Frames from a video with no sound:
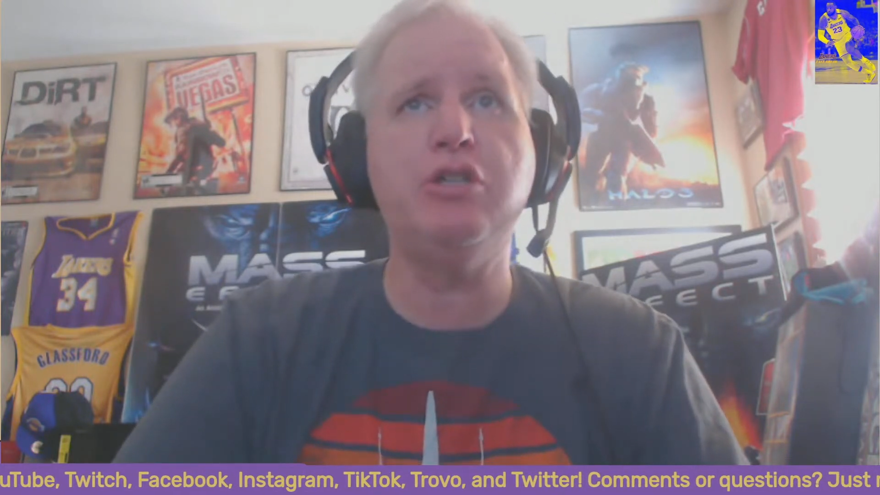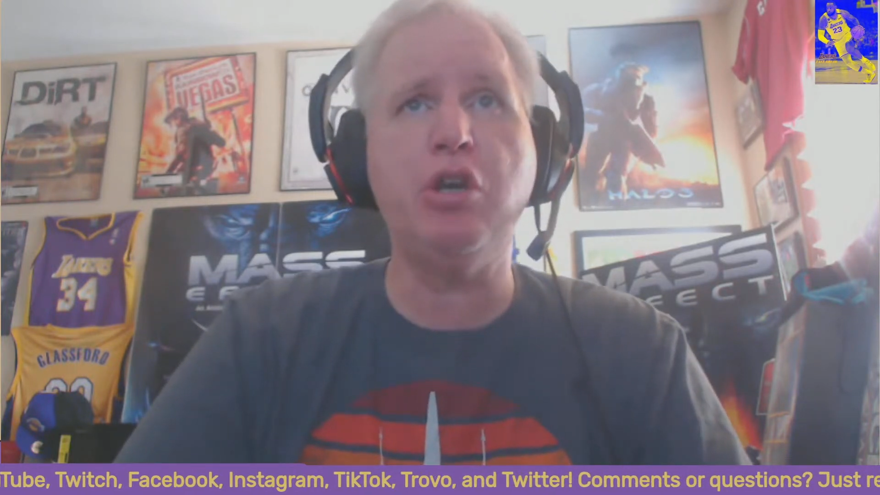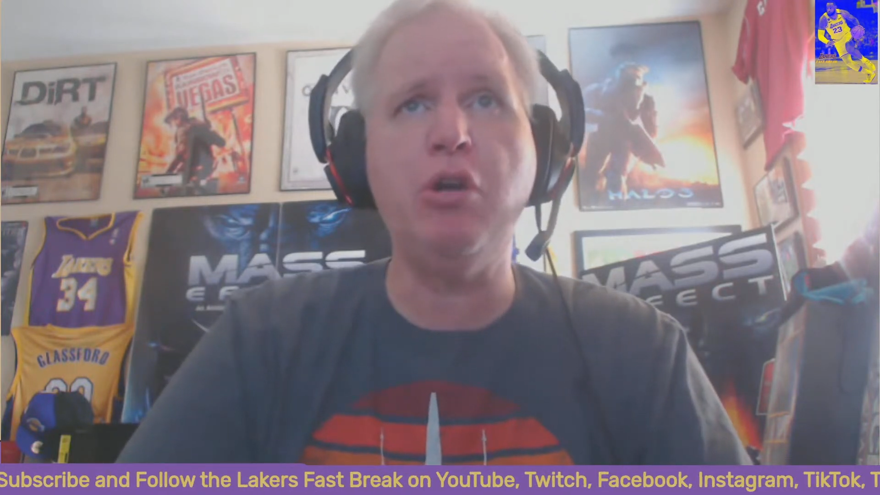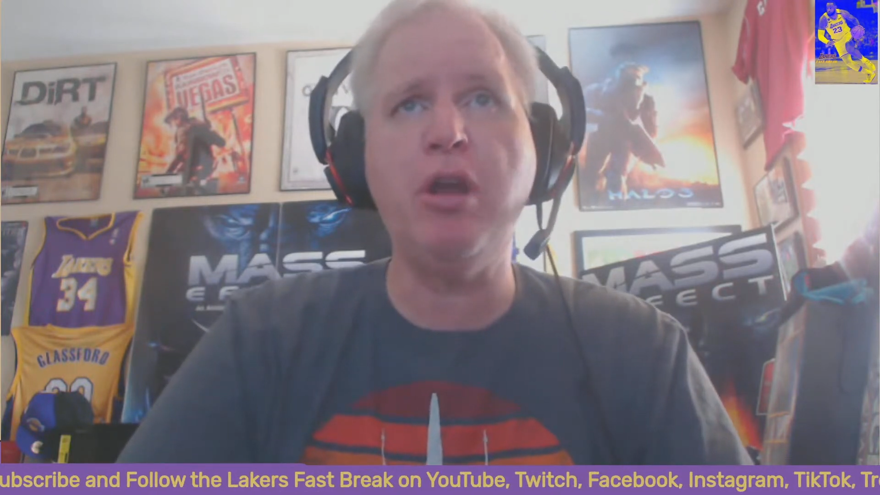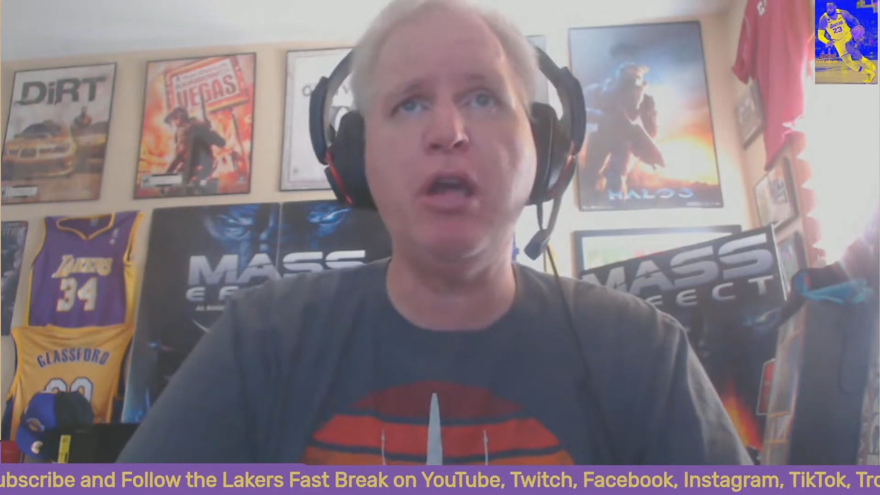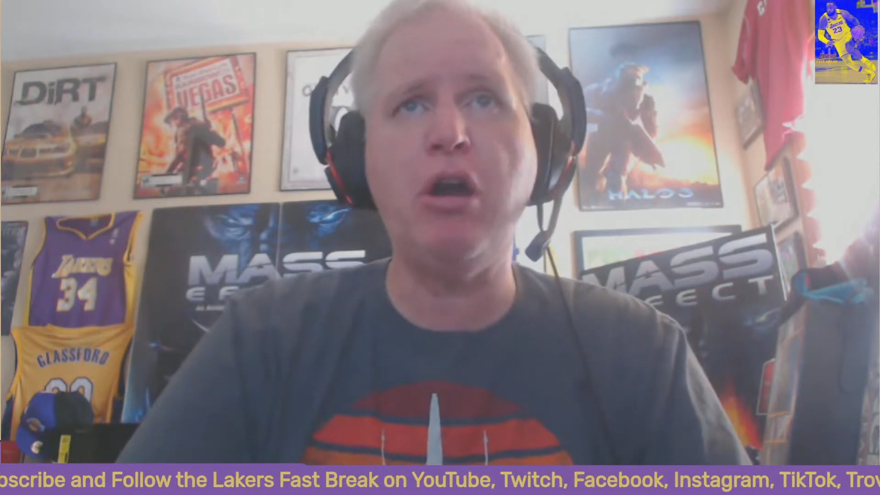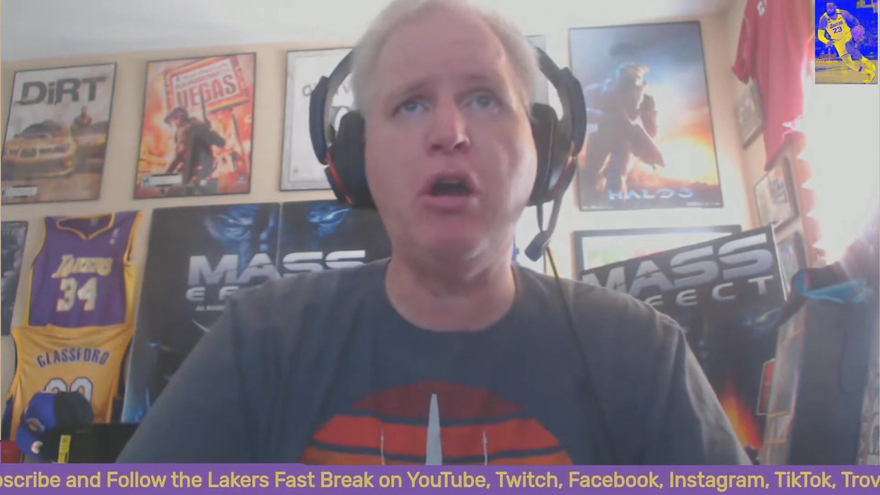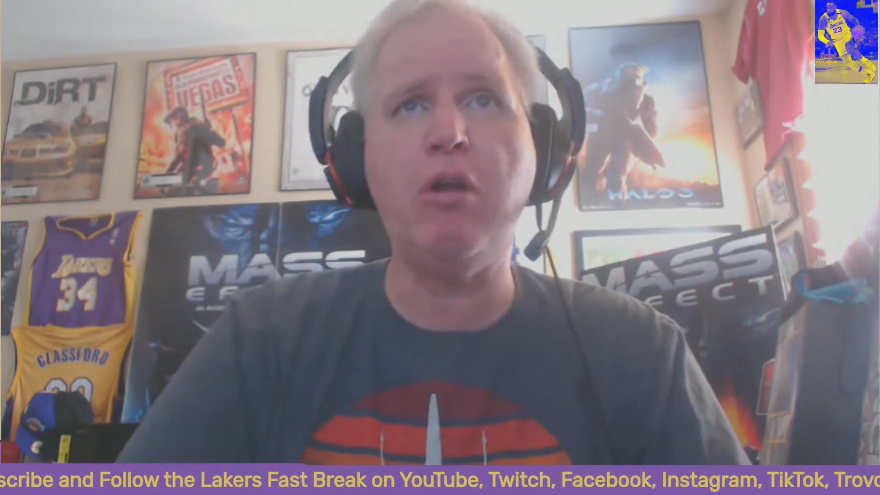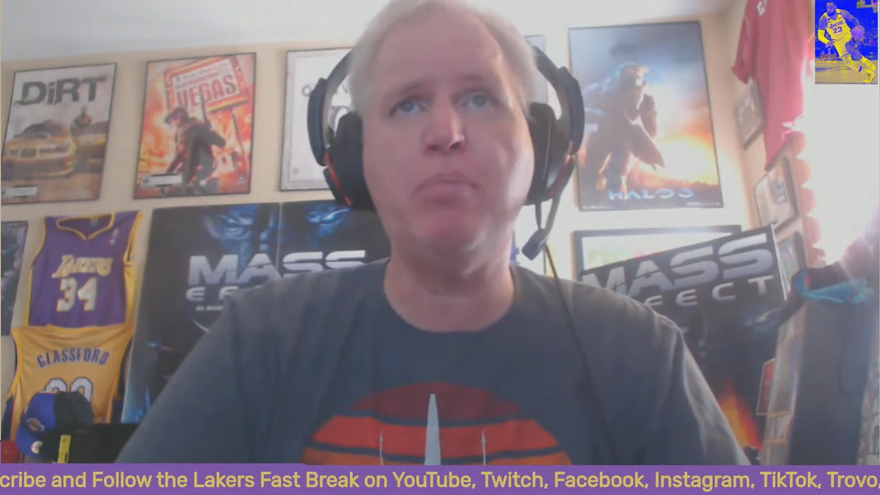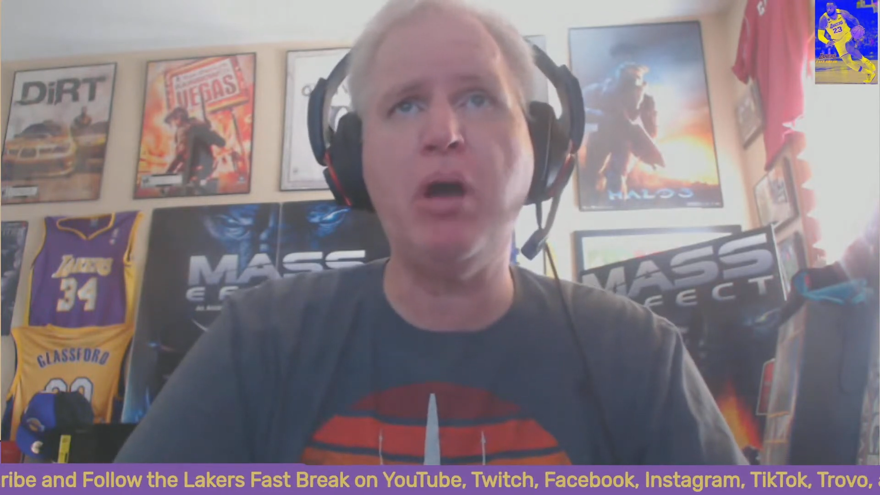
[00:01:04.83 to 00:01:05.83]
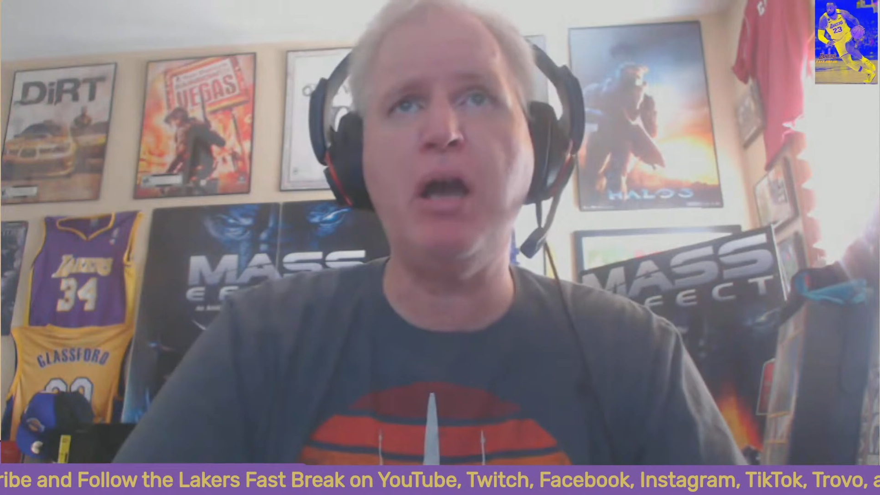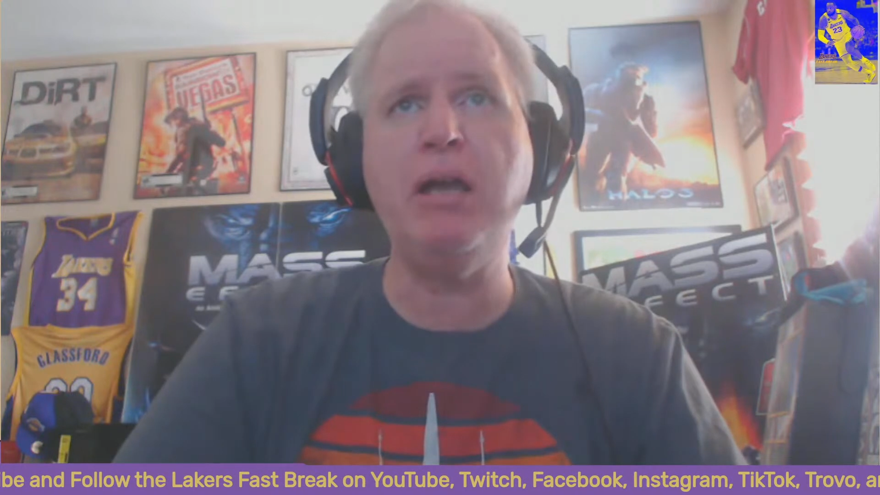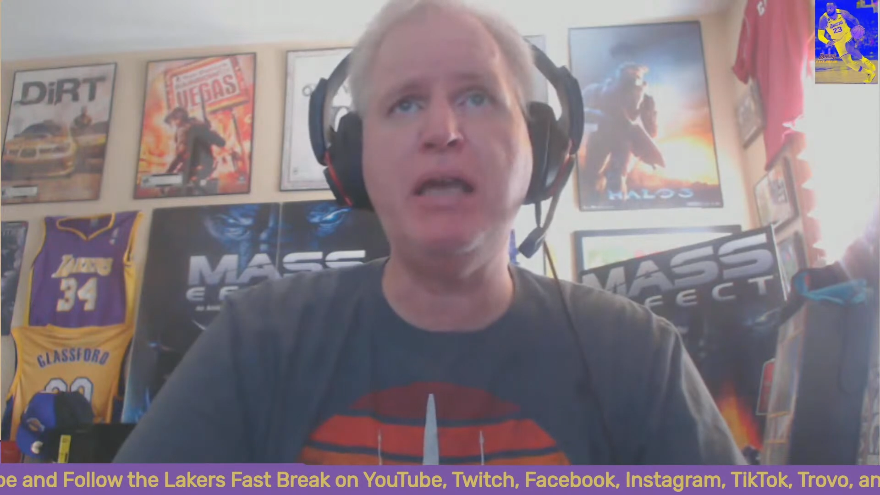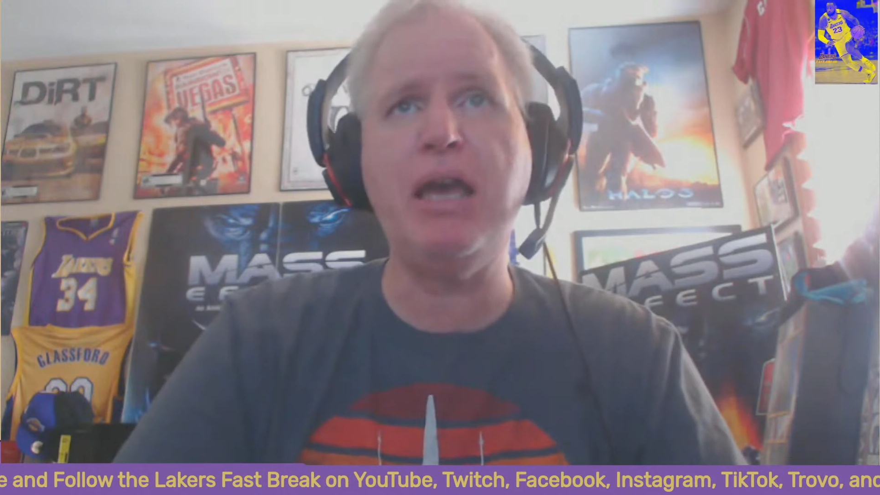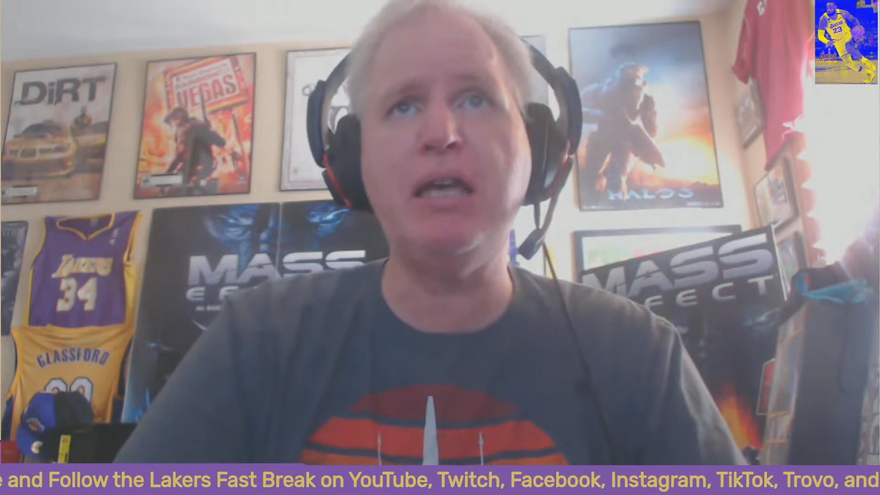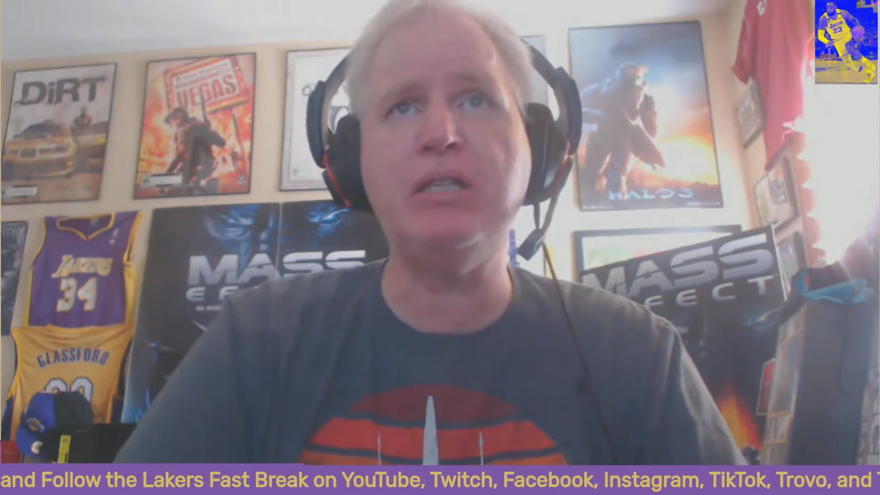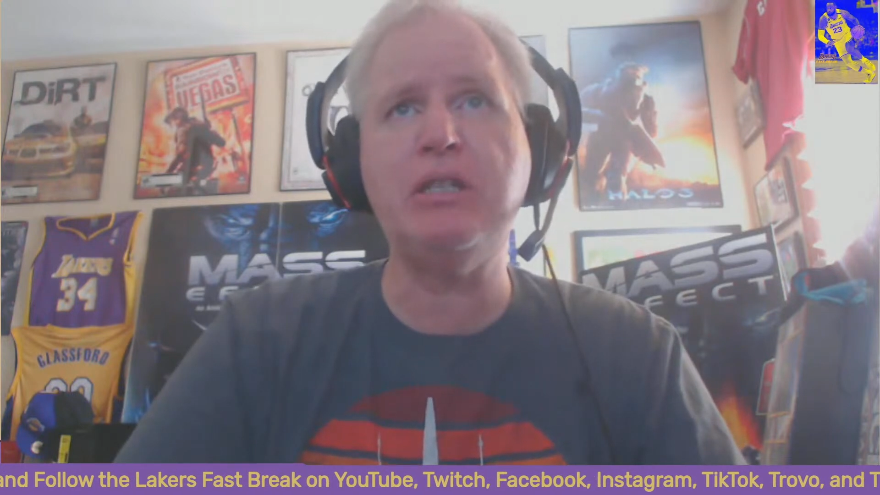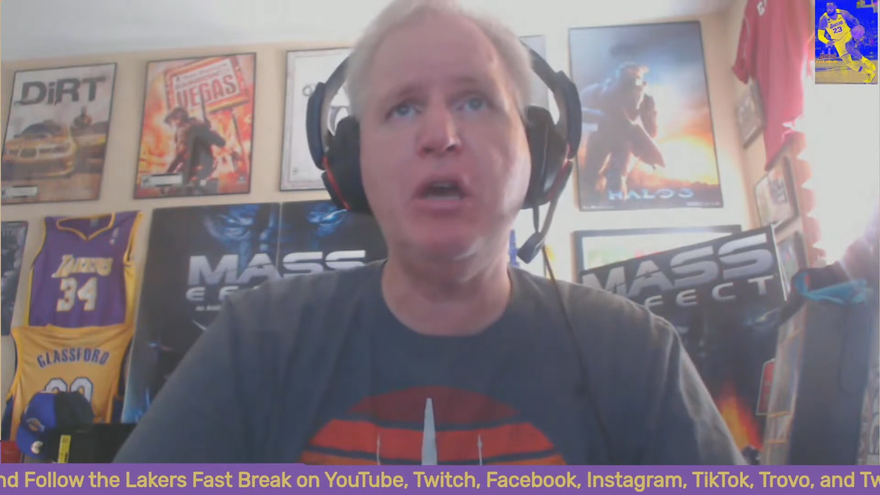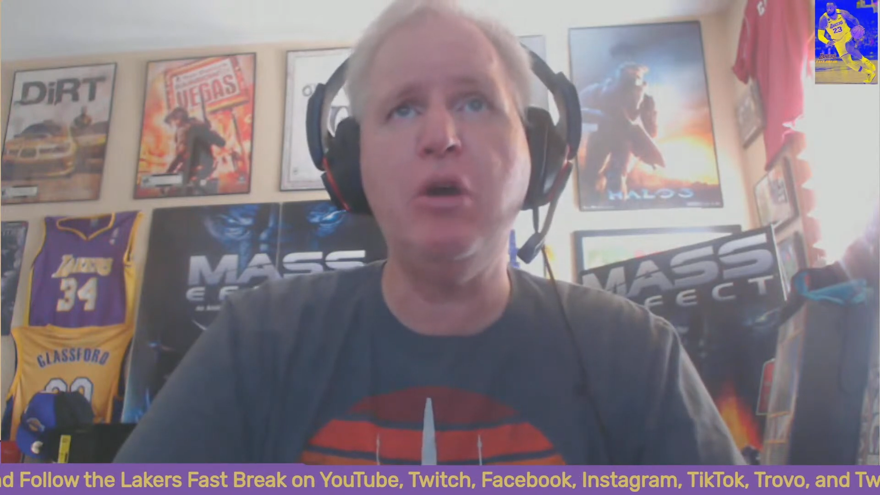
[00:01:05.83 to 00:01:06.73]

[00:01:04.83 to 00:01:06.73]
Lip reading: during our broadcast,